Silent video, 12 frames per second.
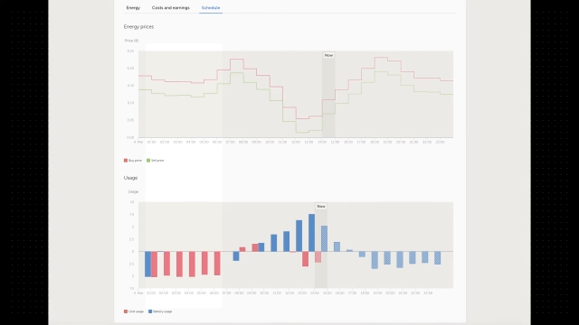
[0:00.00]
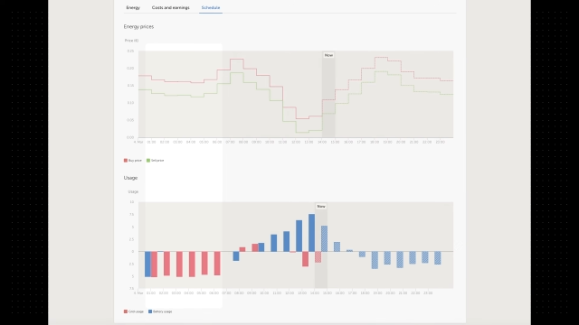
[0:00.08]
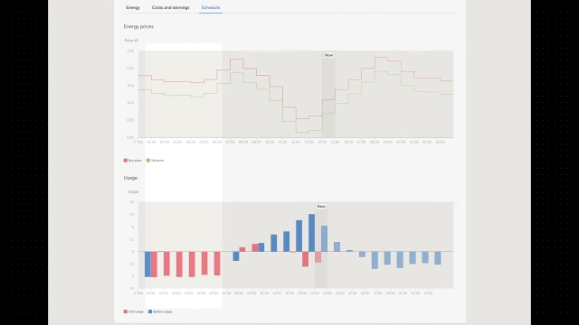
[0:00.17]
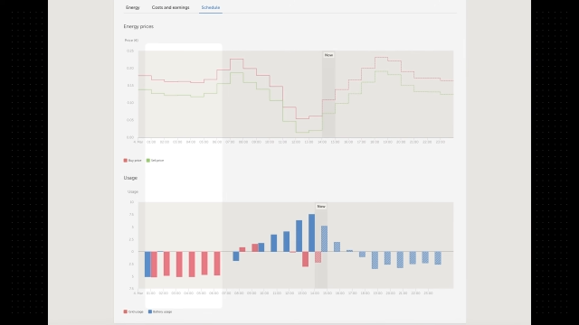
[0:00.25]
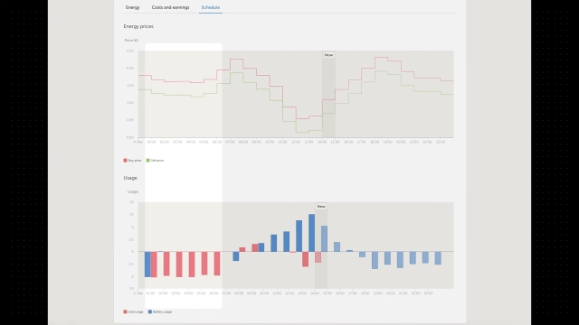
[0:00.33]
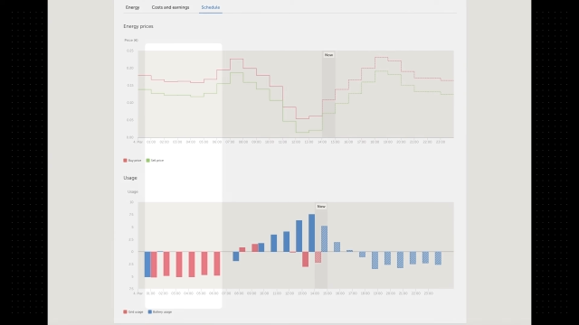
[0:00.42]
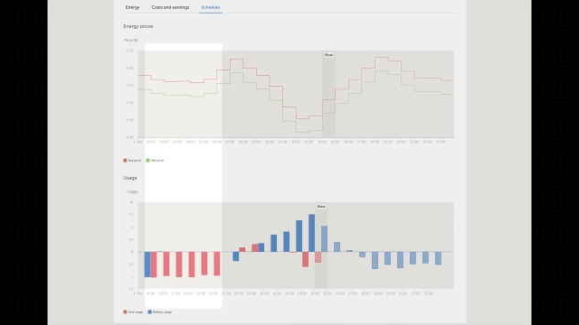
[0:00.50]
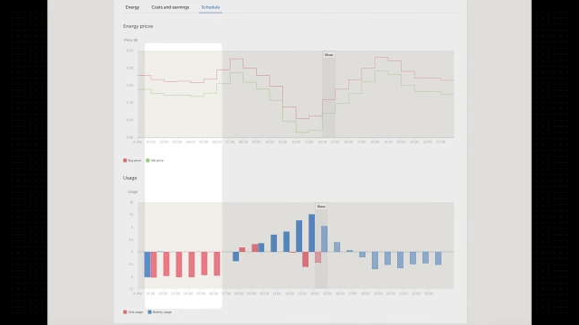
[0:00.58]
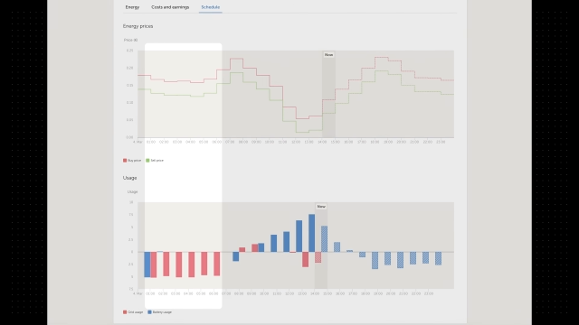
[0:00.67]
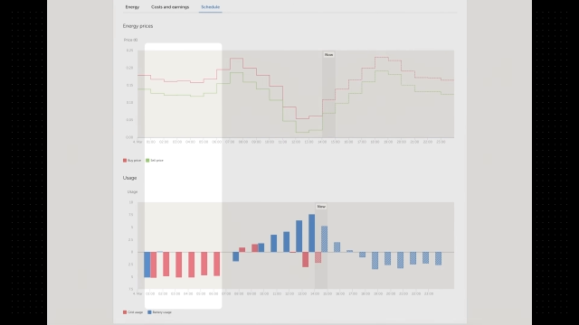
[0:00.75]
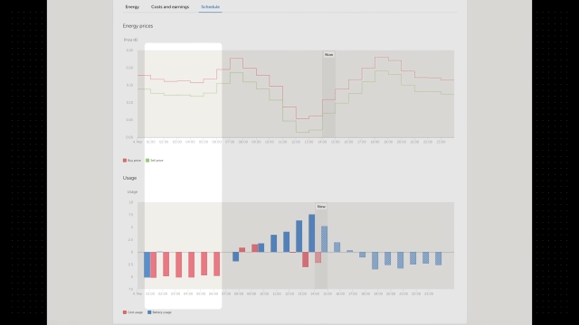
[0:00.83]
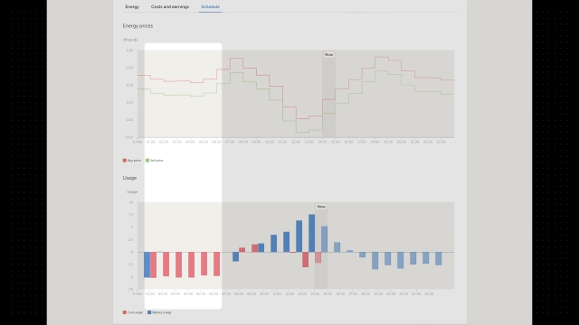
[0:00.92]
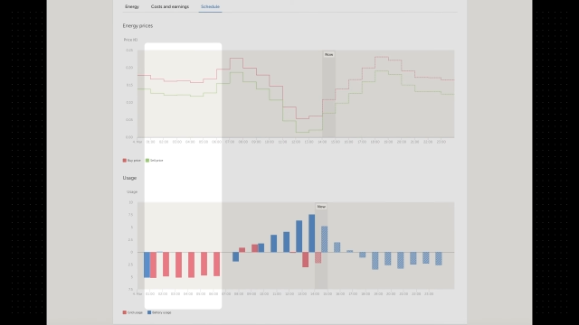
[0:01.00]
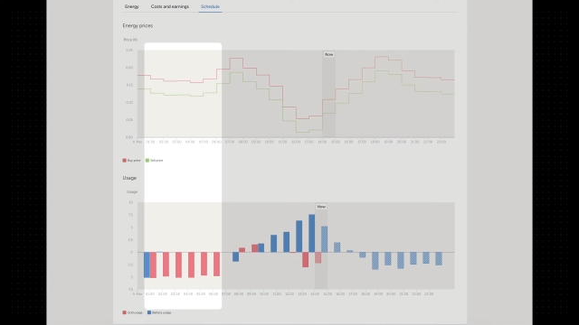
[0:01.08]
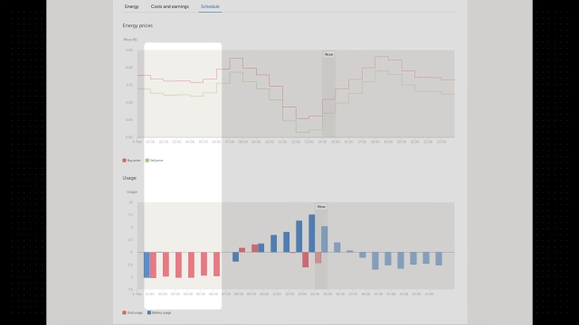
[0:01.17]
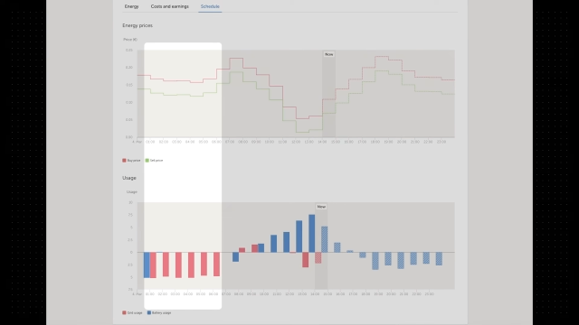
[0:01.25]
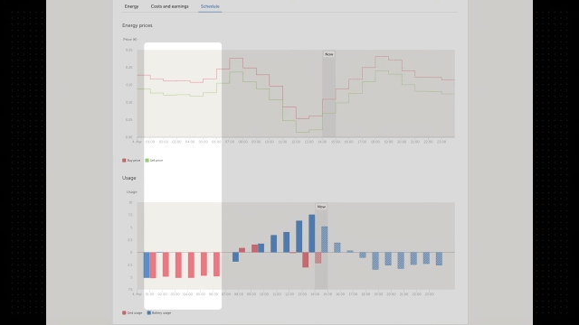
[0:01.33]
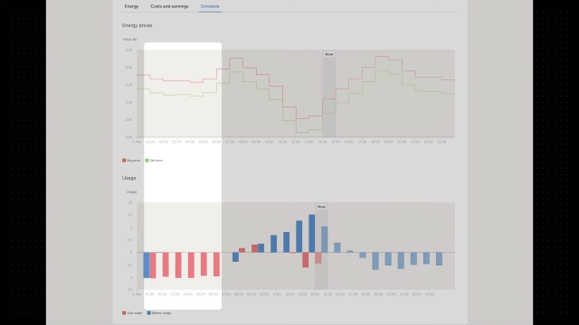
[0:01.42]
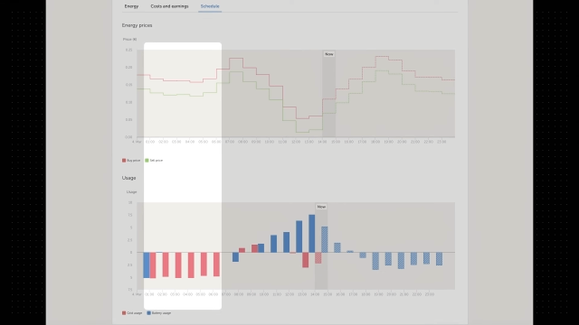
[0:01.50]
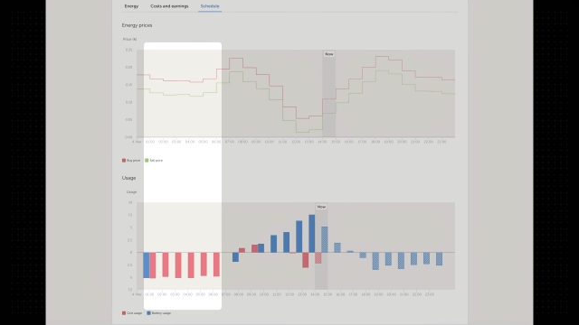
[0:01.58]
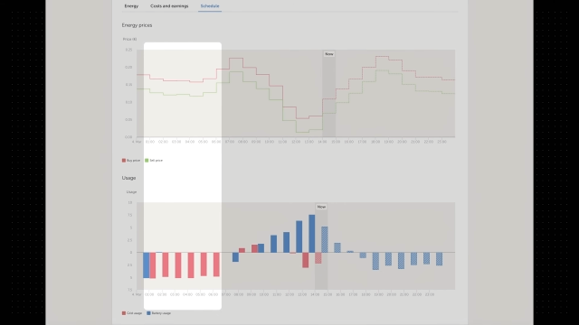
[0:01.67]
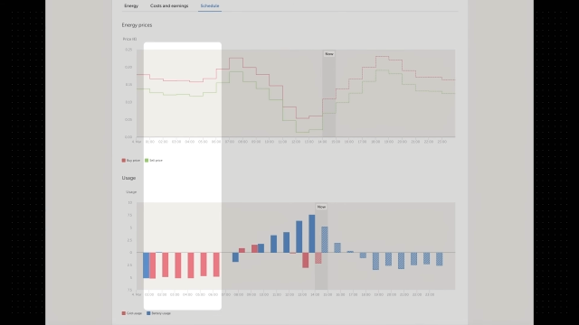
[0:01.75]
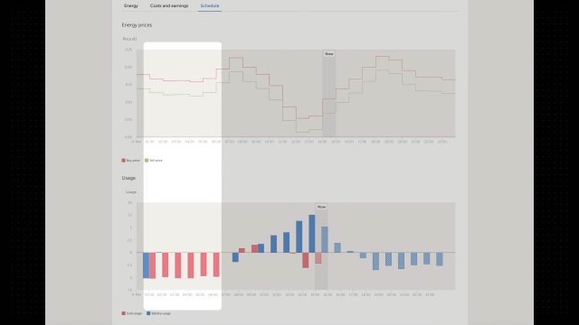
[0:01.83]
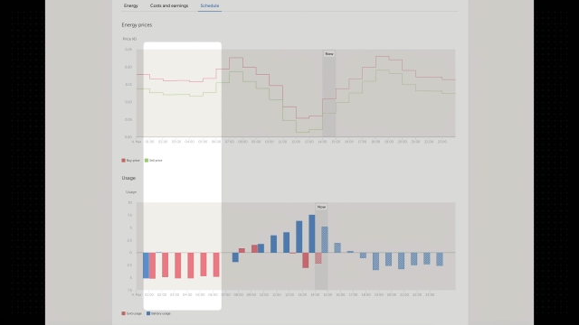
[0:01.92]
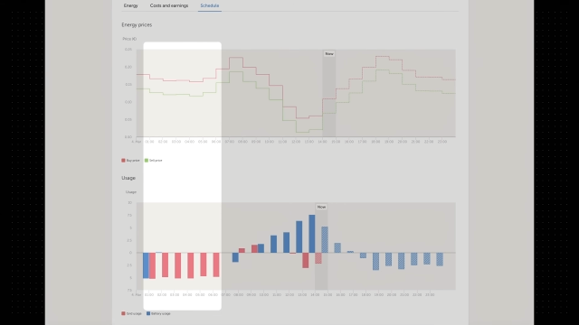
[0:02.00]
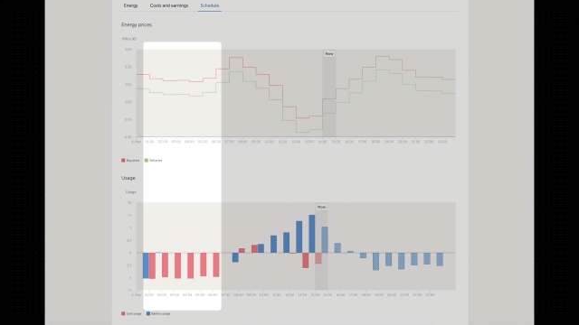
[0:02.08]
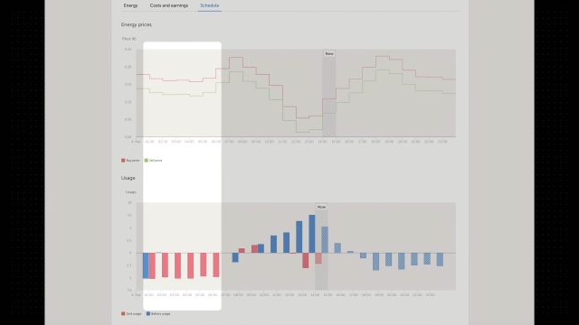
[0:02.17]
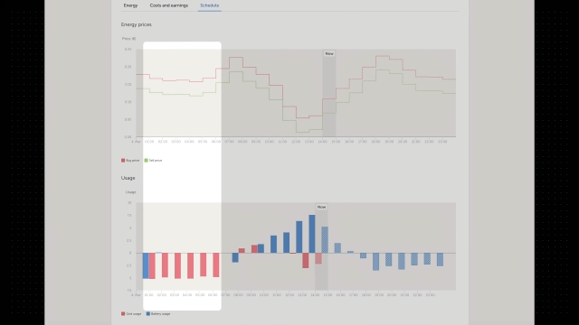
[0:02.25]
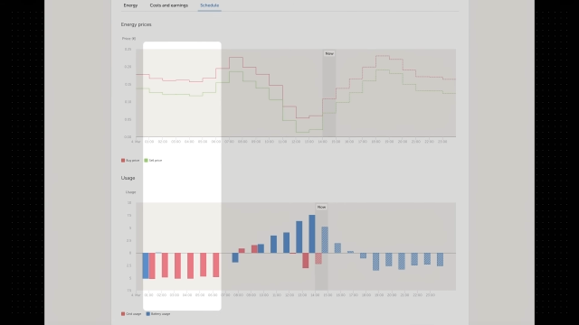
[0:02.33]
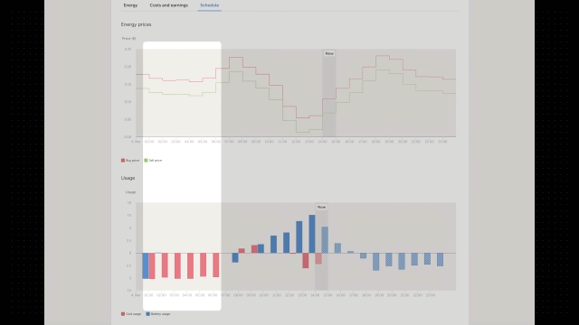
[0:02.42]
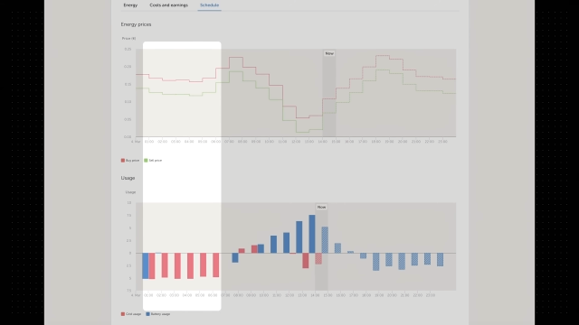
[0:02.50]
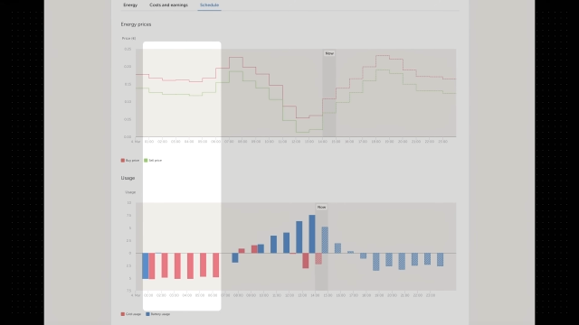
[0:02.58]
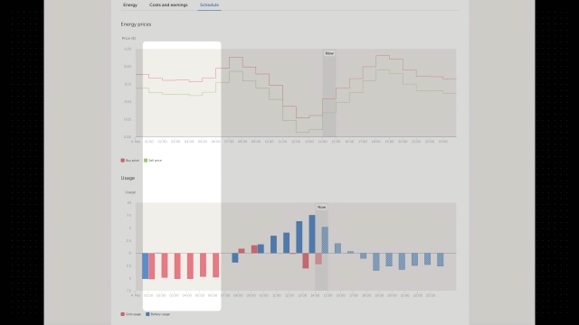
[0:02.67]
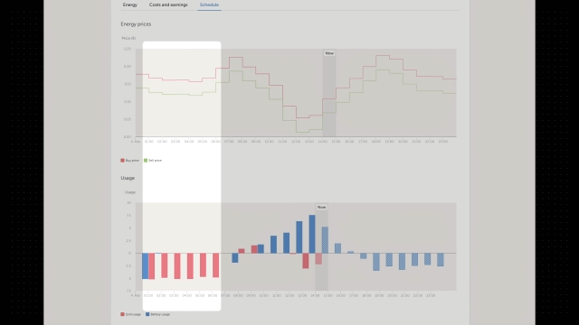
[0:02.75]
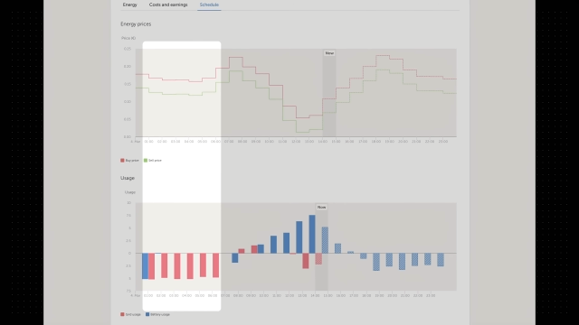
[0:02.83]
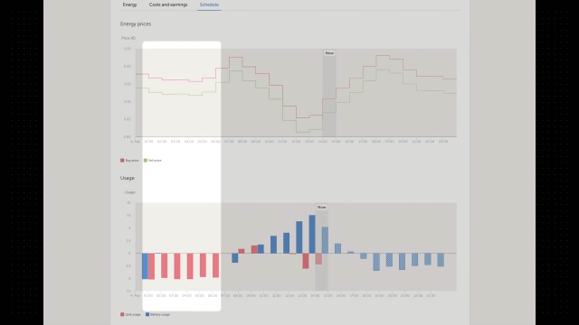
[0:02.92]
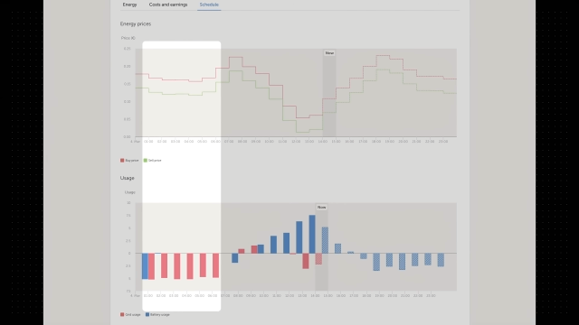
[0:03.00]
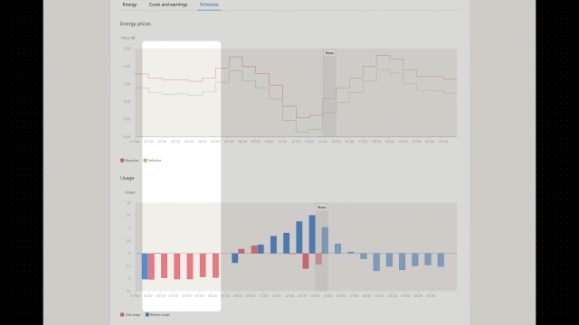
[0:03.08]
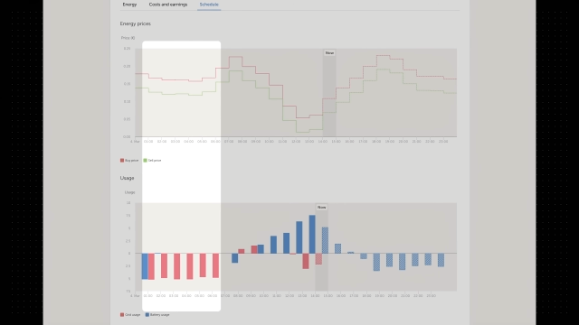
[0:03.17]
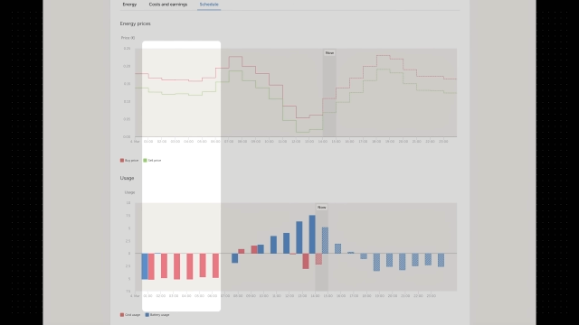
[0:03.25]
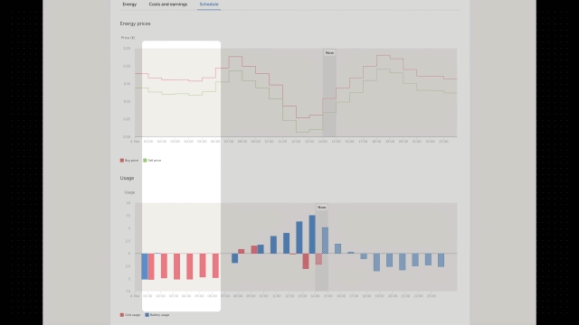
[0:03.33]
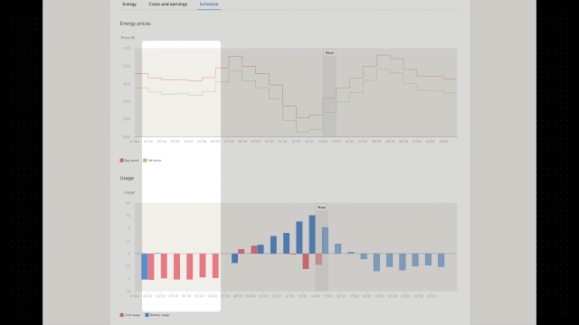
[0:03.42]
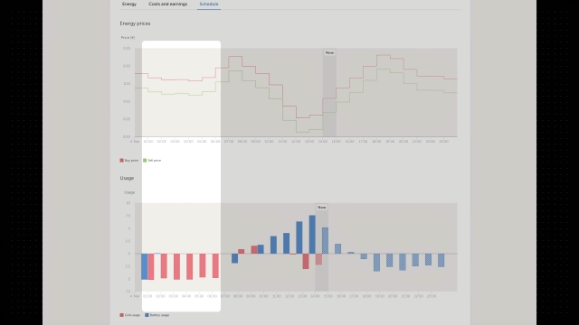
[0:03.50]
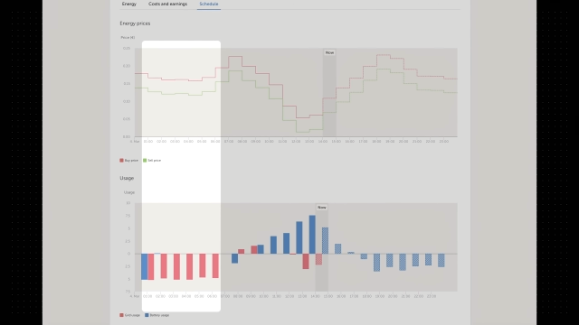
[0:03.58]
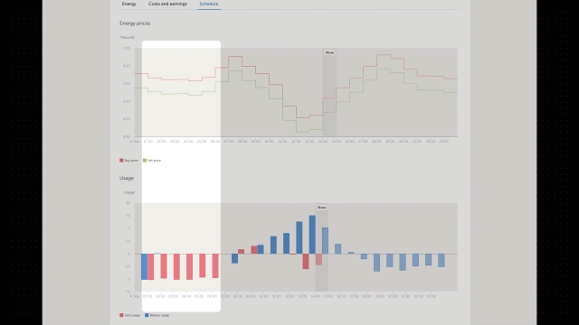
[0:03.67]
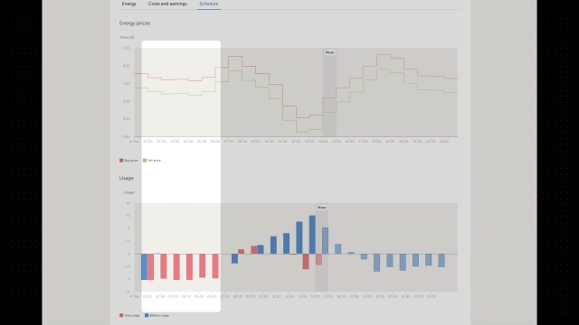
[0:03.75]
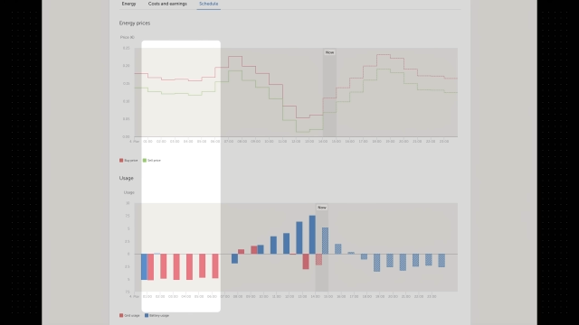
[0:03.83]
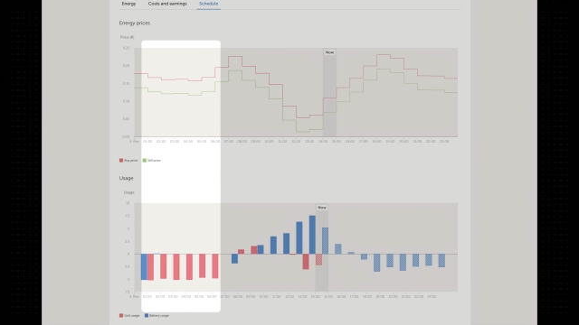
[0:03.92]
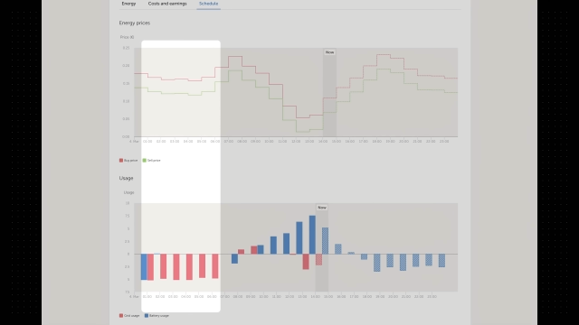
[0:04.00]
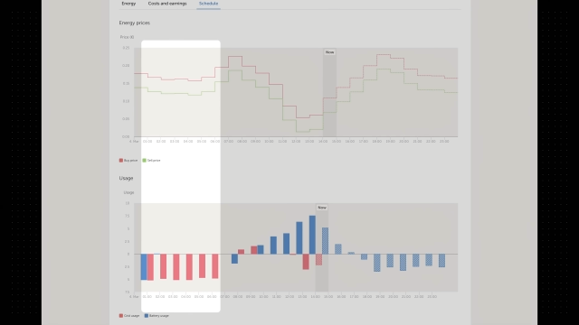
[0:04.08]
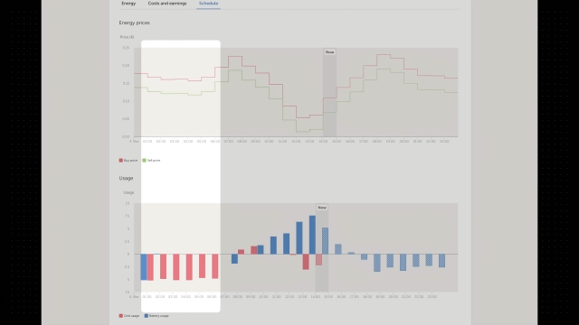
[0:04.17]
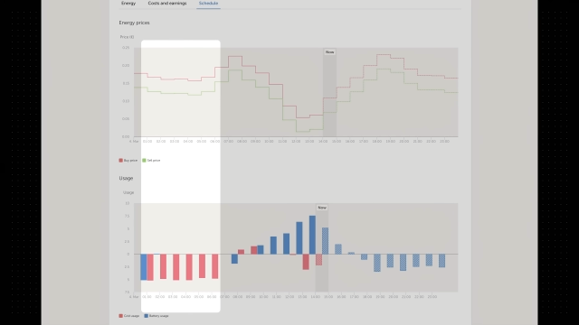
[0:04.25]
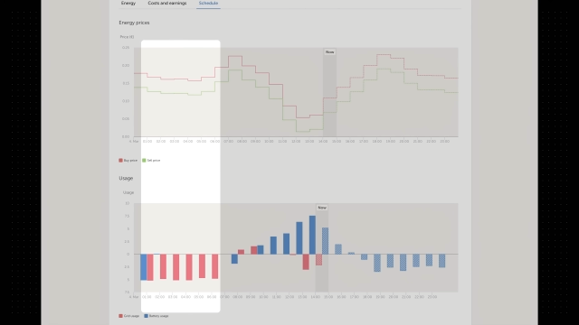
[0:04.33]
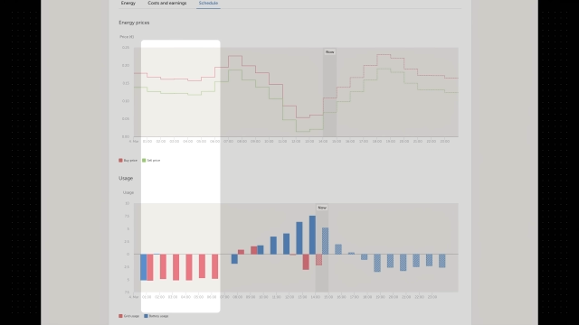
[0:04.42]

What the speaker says: No face is visible, so there are no lips to read.